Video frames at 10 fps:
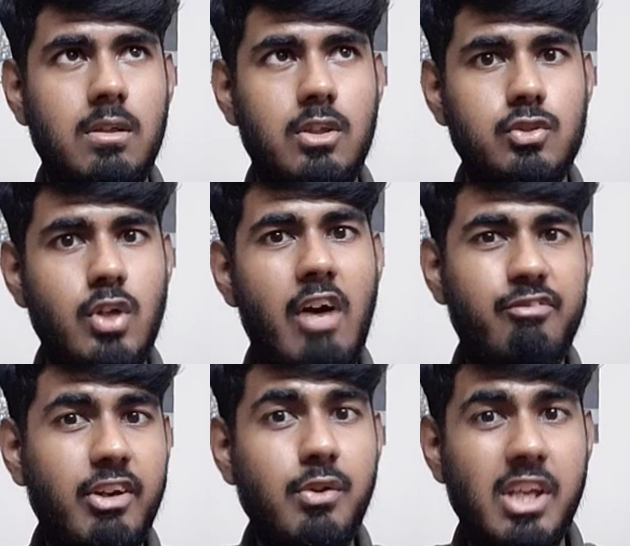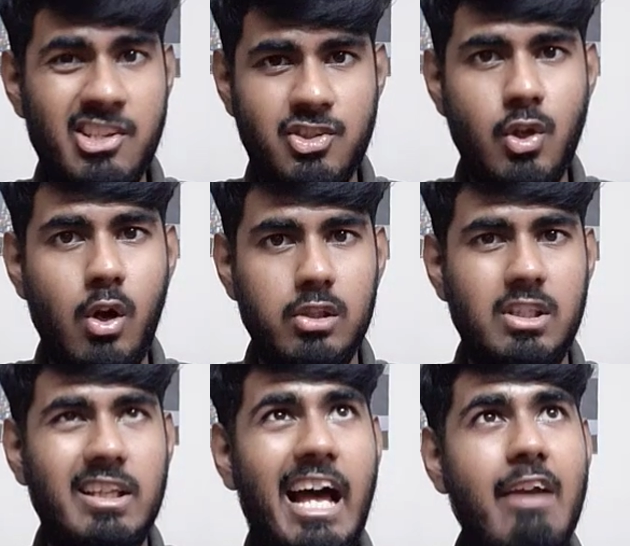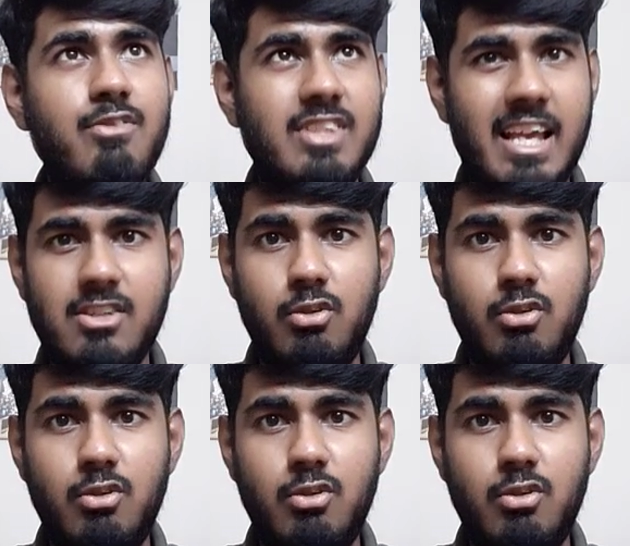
So after you install the Live SASS